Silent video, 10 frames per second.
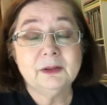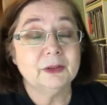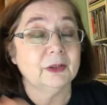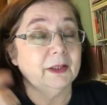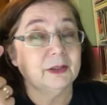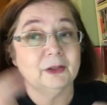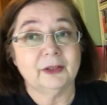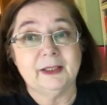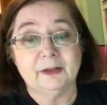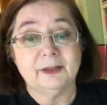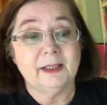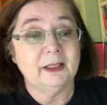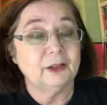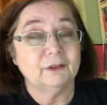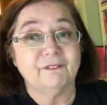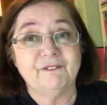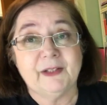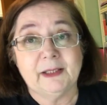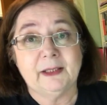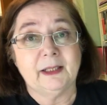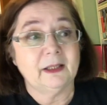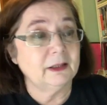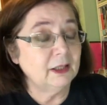You're hearing it, you're feeling it.